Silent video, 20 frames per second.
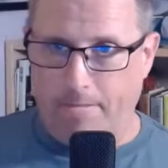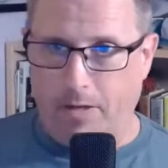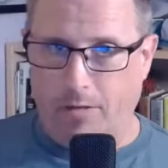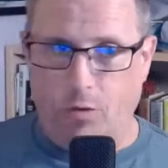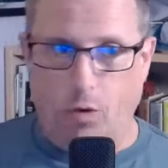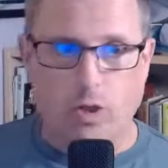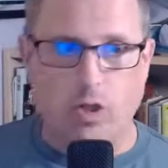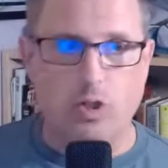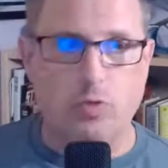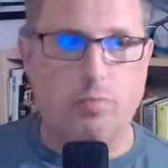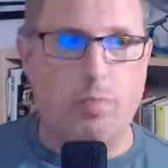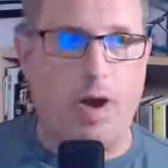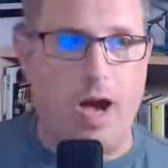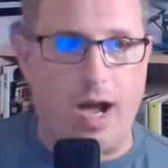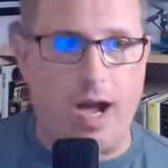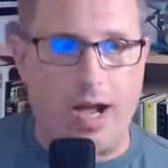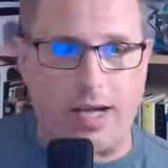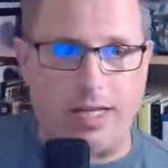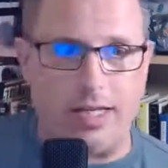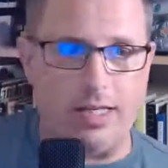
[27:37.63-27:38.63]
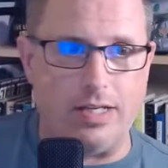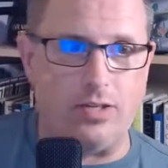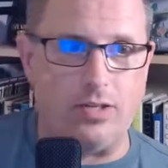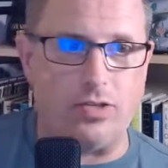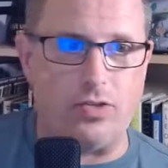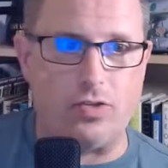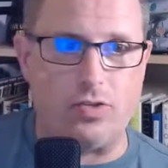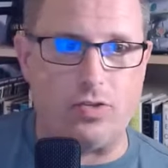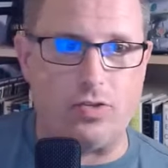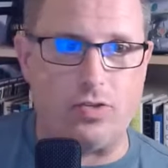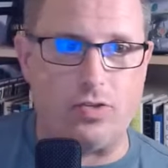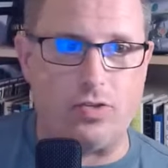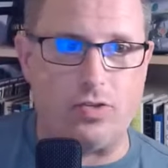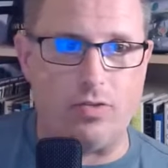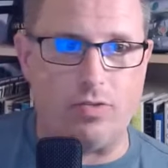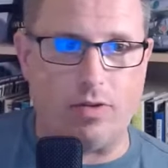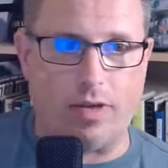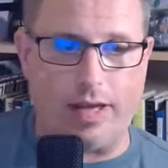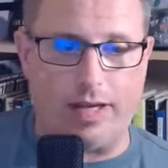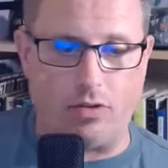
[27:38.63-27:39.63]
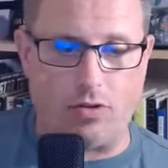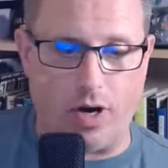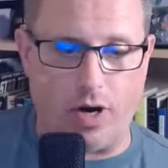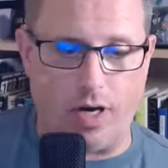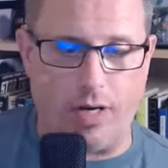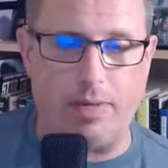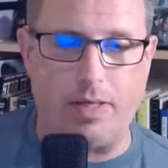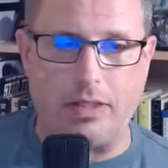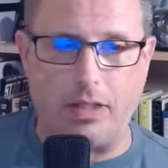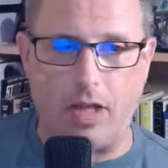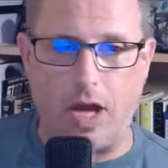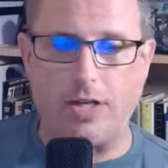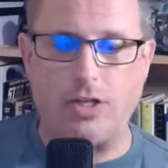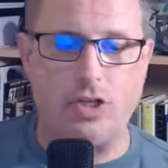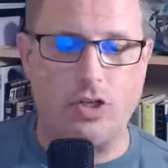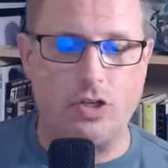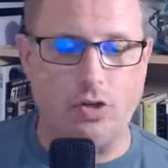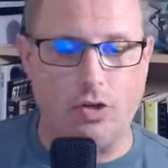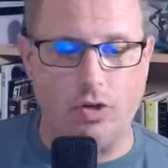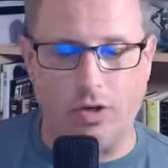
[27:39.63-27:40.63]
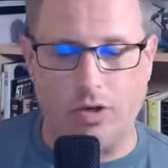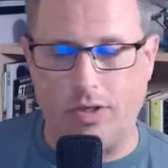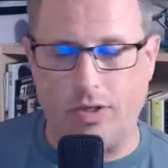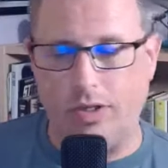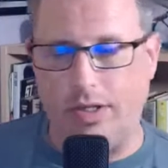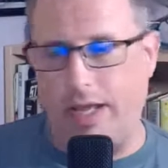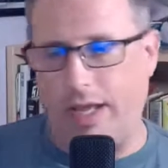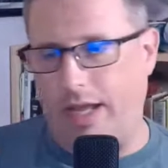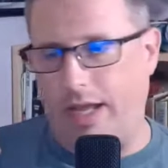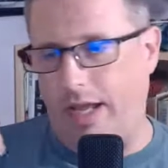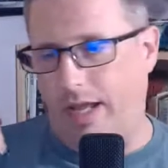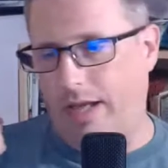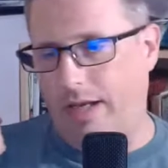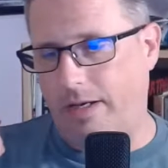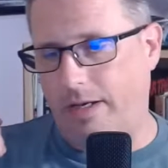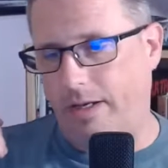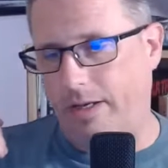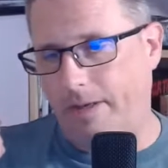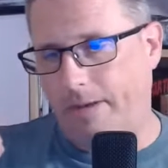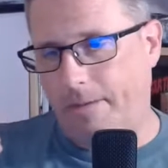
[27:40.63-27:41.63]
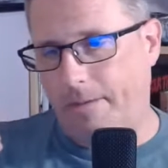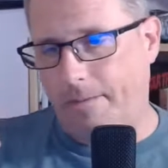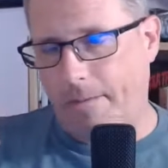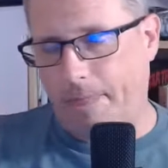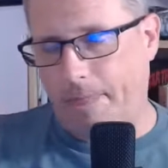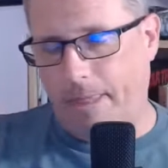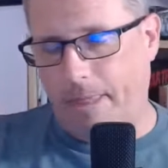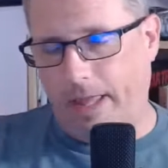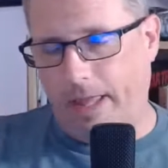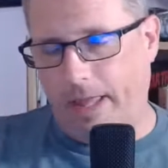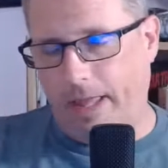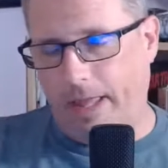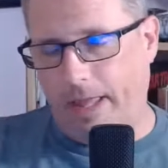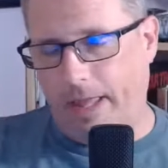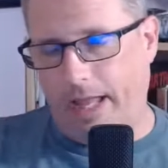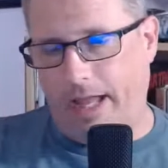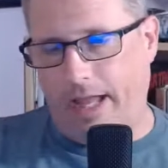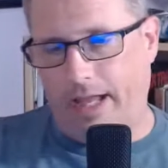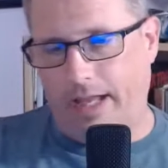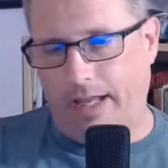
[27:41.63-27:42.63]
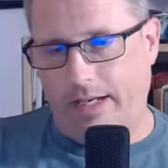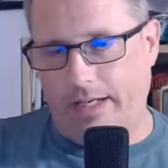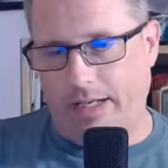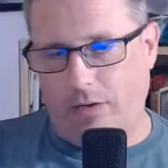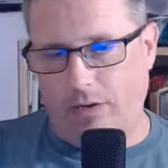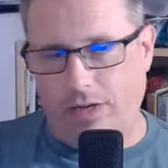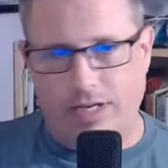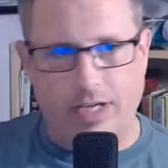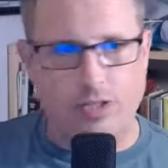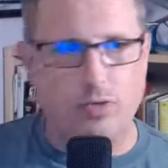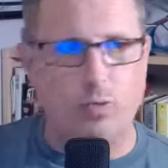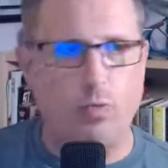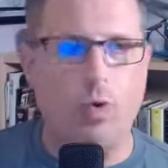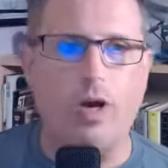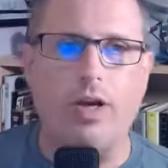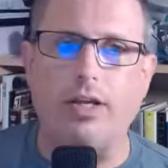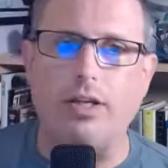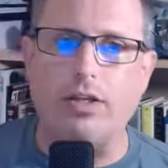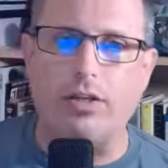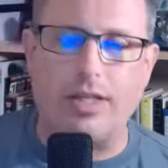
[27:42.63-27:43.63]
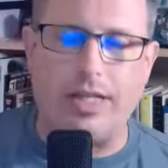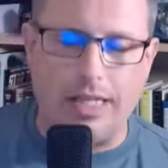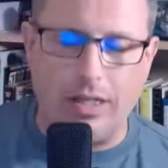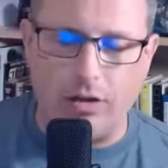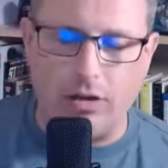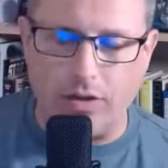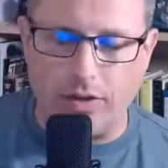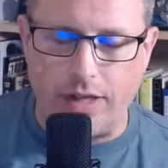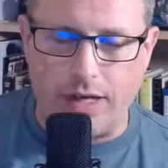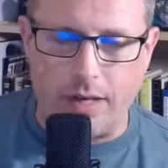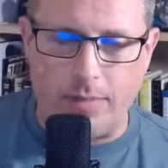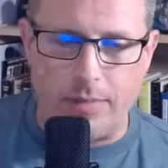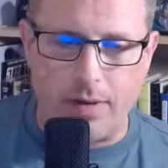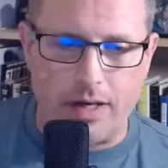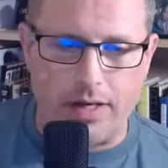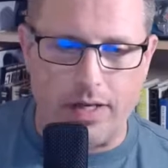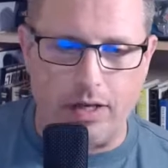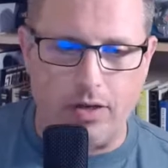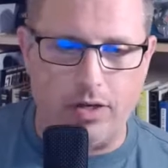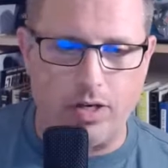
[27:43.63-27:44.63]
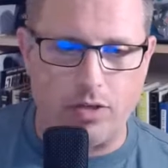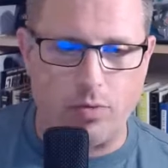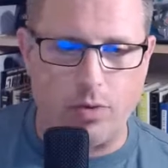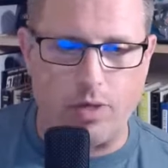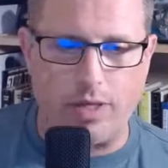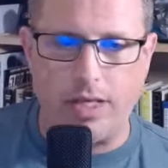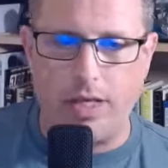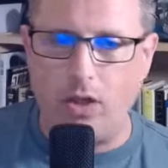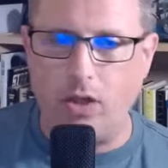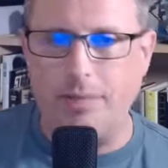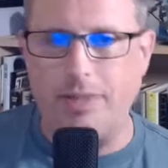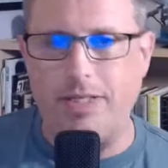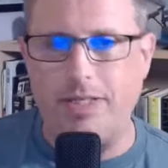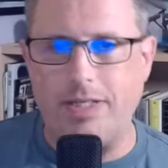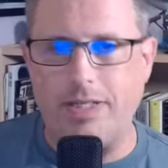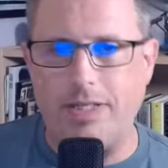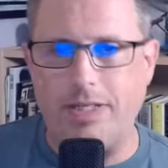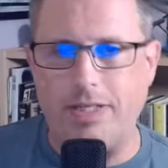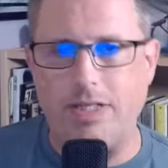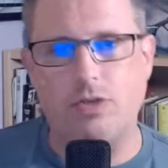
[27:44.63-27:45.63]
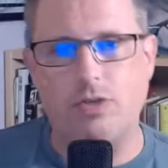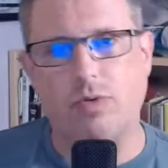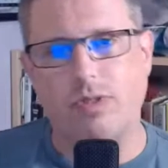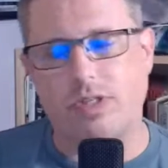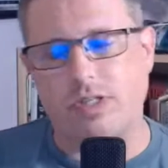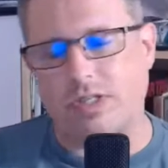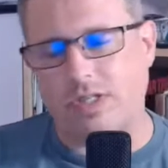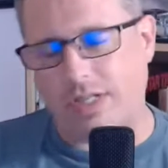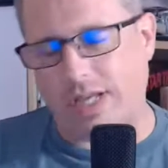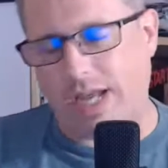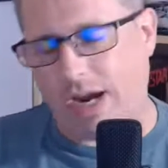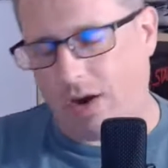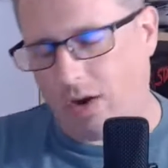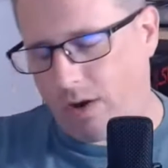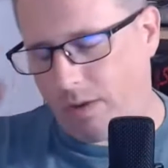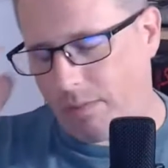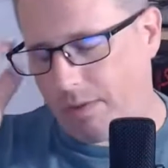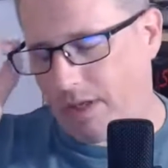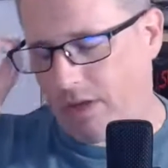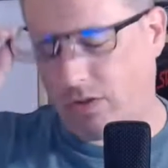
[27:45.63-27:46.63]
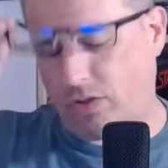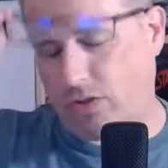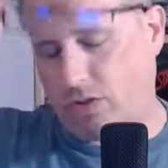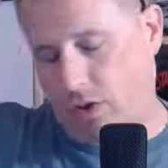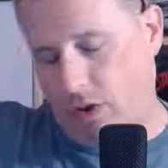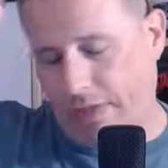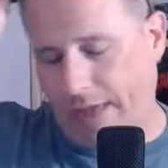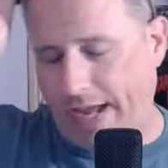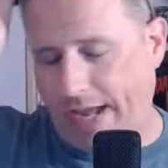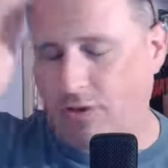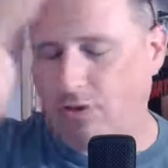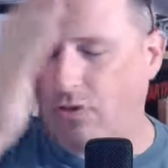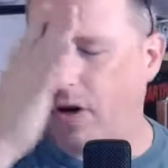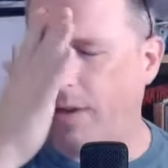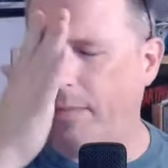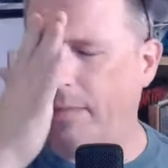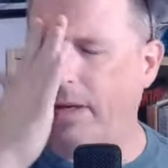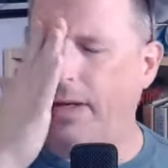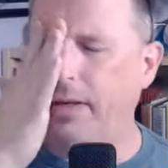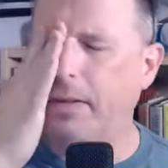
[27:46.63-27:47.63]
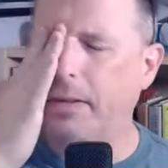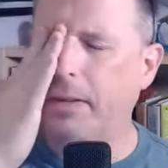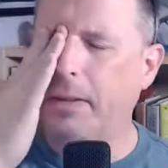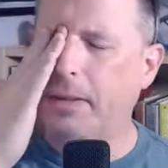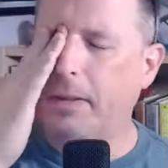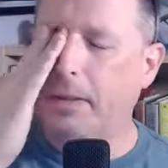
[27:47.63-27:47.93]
Of course, Spock is like trying to be logical, and he doesn't want to kill anybody. He doesn't want to kill him. He just wants to scare him. He goes through all that drama.